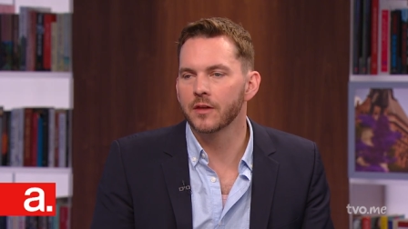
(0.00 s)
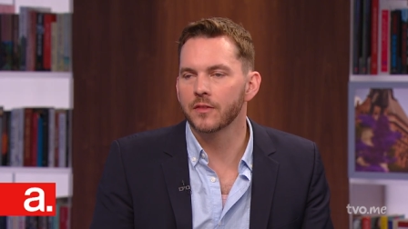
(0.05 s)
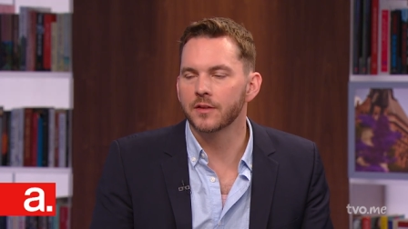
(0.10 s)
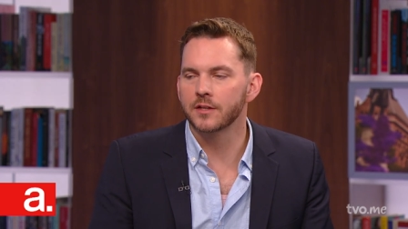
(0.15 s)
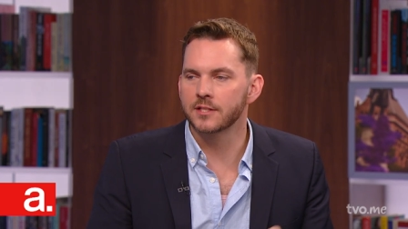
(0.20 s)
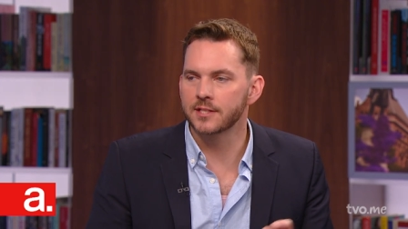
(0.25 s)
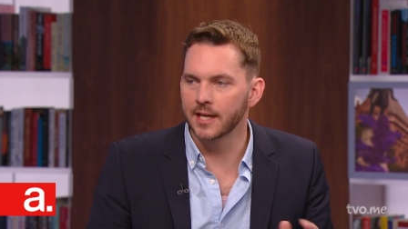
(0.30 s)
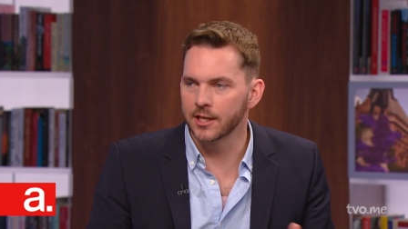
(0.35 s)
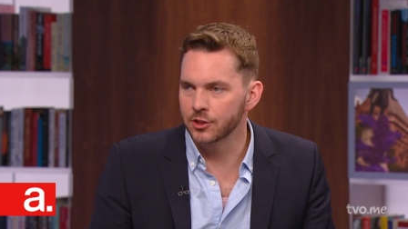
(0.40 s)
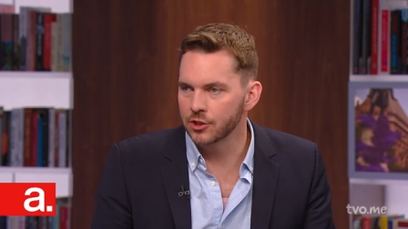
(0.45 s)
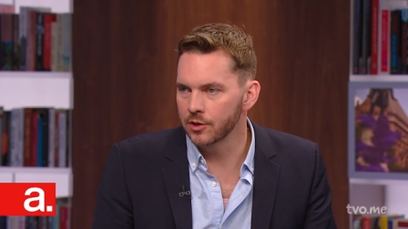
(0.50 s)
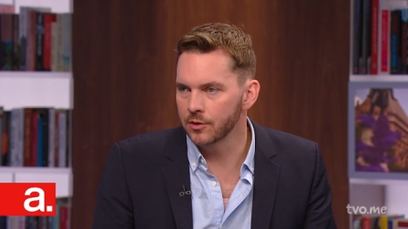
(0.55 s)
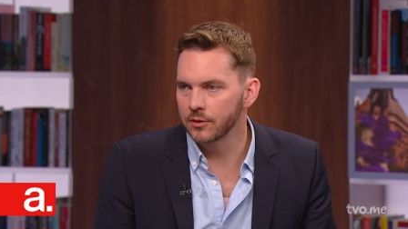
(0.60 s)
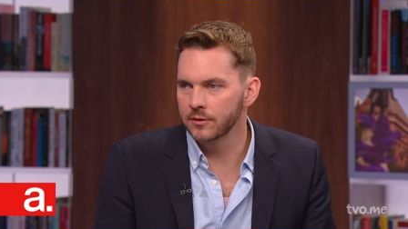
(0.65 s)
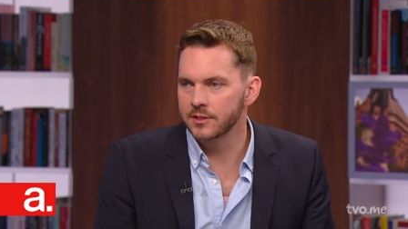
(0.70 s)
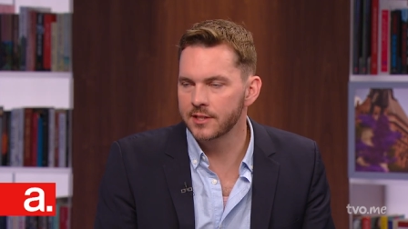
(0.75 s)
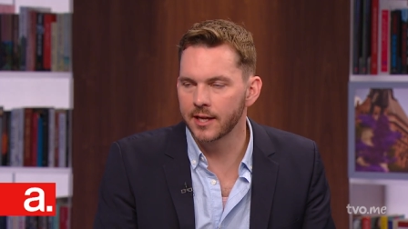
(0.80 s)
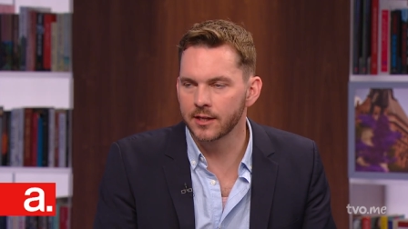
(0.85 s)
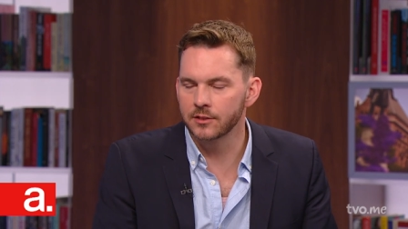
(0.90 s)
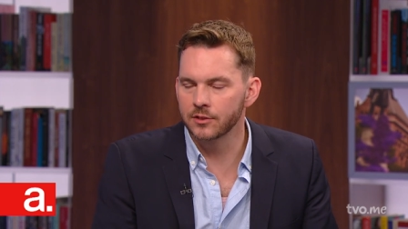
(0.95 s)
the sex,
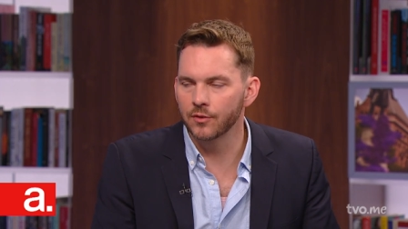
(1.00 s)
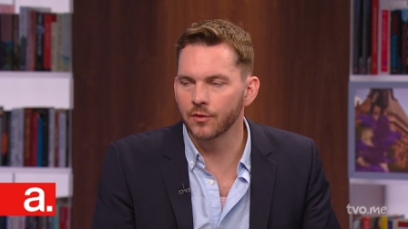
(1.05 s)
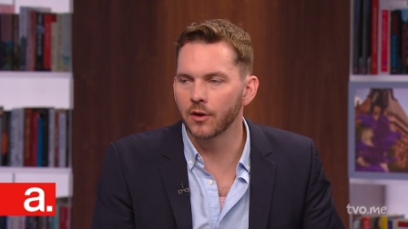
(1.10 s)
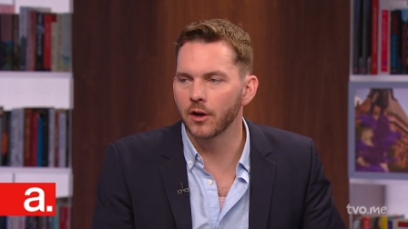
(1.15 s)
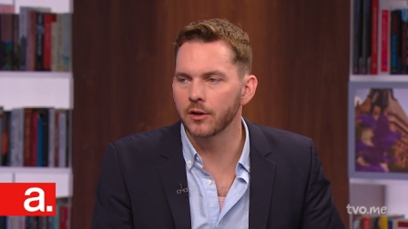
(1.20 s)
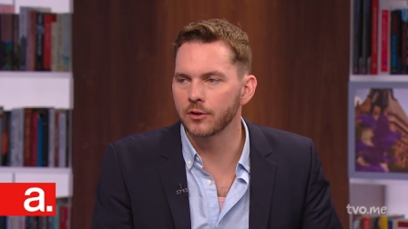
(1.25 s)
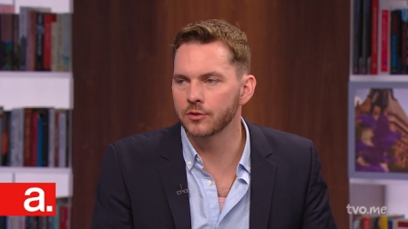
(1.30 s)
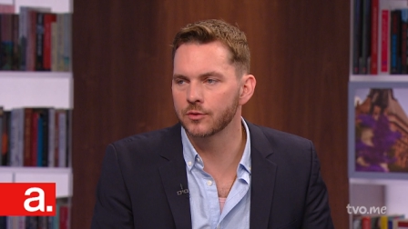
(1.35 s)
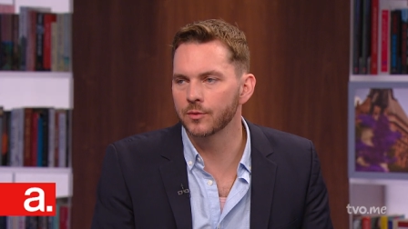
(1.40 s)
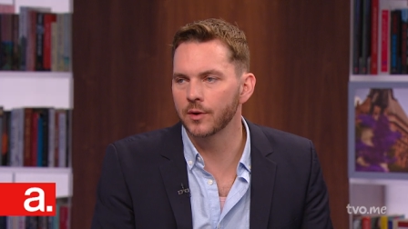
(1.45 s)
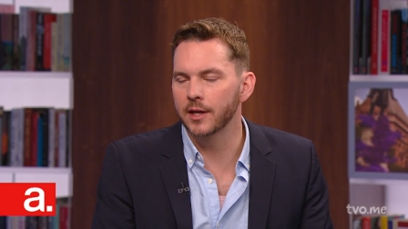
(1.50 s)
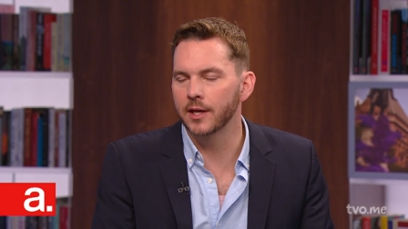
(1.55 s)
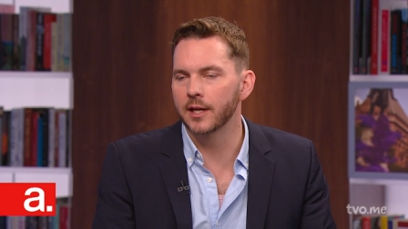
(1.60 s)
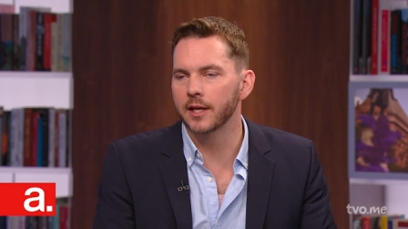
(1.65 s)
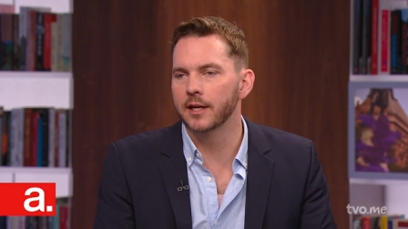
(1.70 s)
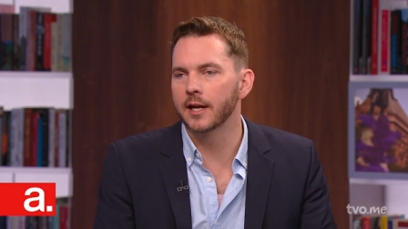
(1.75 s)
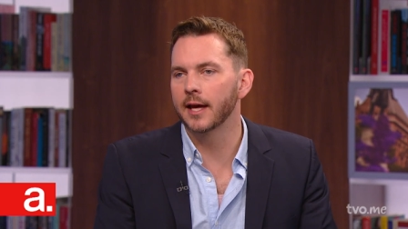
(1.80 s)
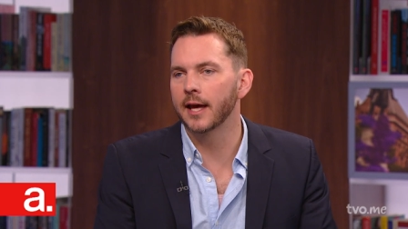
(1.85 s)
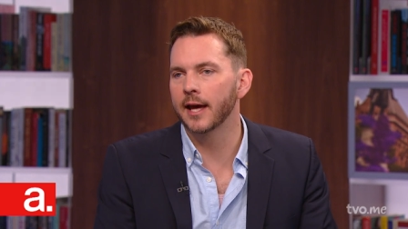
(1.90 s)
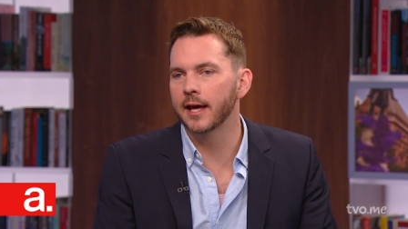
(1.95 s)
sex garage
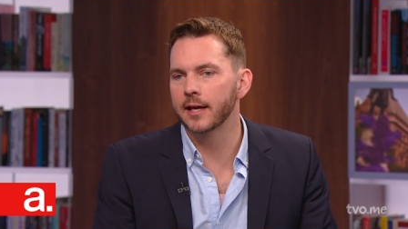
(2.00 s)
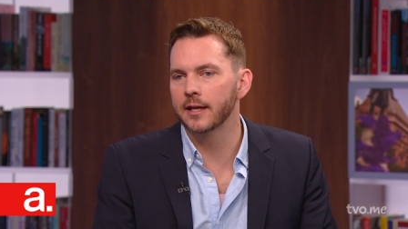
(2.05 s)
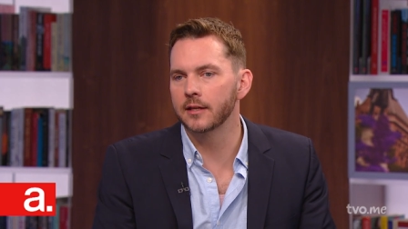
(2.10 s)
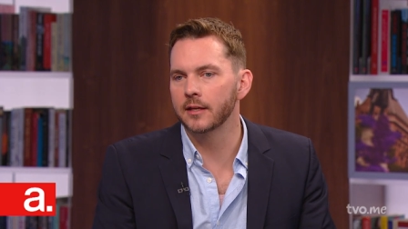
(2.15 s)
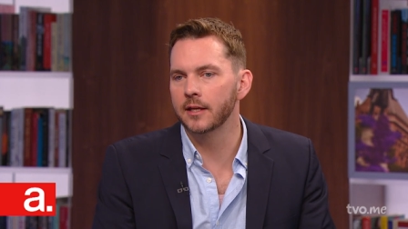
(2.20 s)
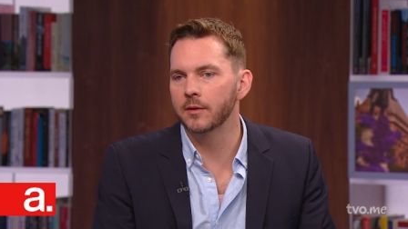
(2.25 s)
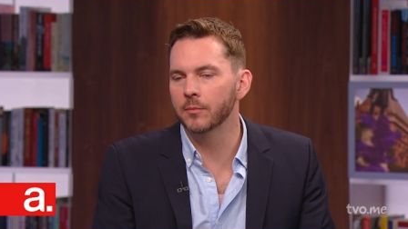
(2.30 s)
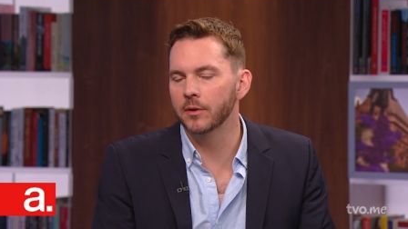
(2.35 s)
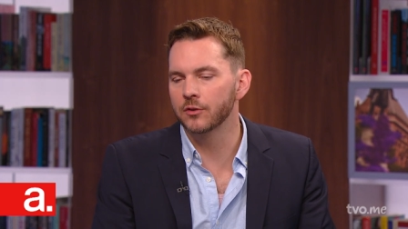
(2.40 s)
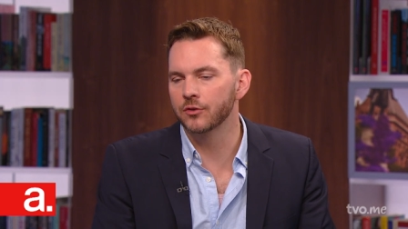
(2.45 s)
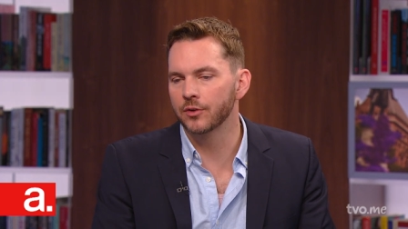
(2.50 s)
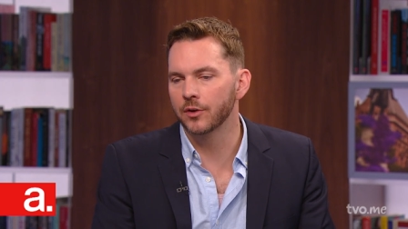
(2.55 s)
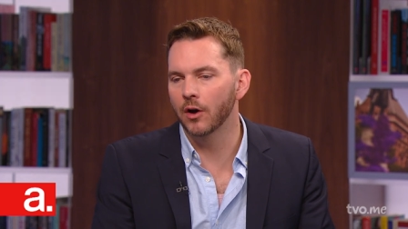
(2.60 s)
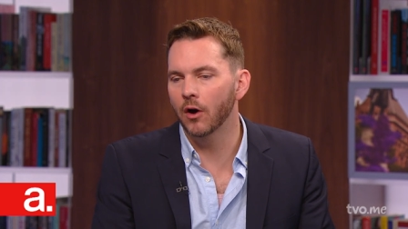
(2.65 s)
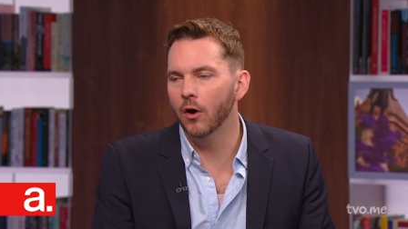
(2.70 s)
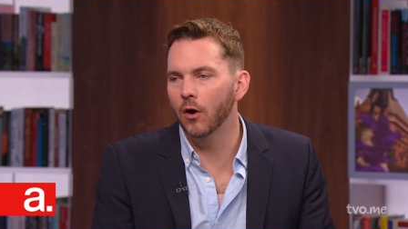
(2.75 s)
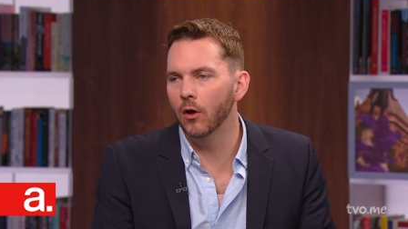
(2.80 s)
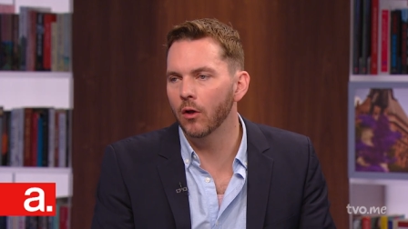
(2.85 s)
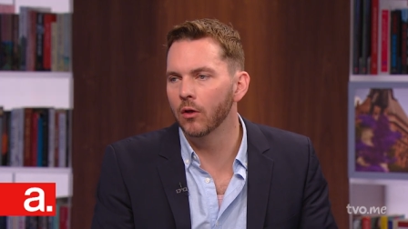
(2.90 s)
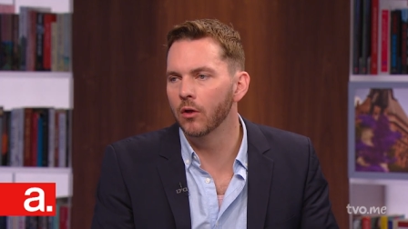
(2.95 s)
raid at, in
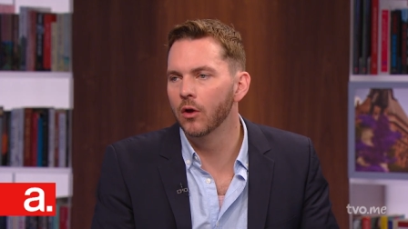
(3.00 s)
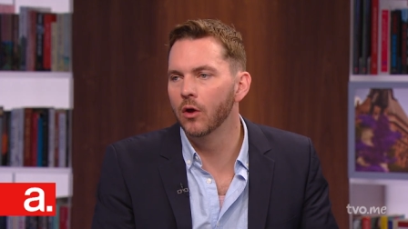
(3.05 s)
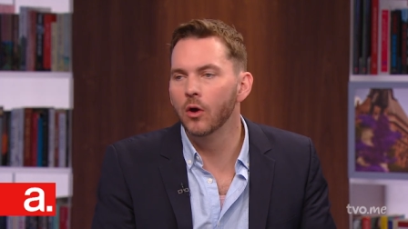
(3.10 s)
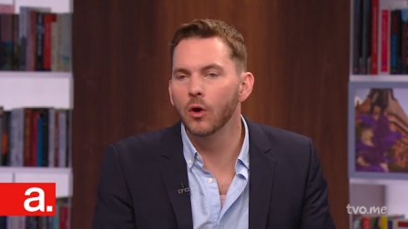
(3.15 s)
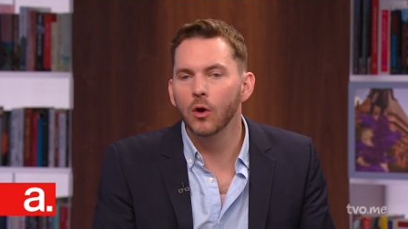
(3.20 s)
Montreal